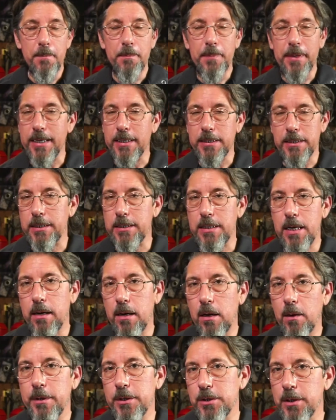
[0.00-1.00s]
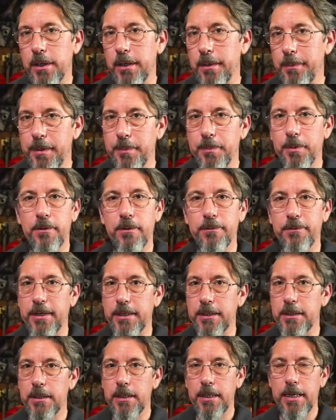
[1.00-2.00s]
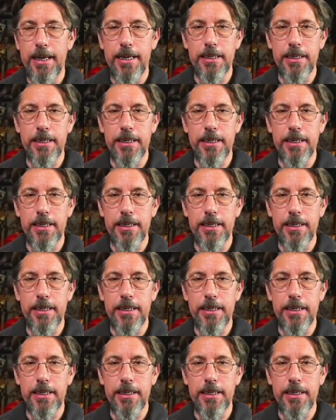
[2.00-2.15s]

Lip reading: Because it's not always going to be perfect.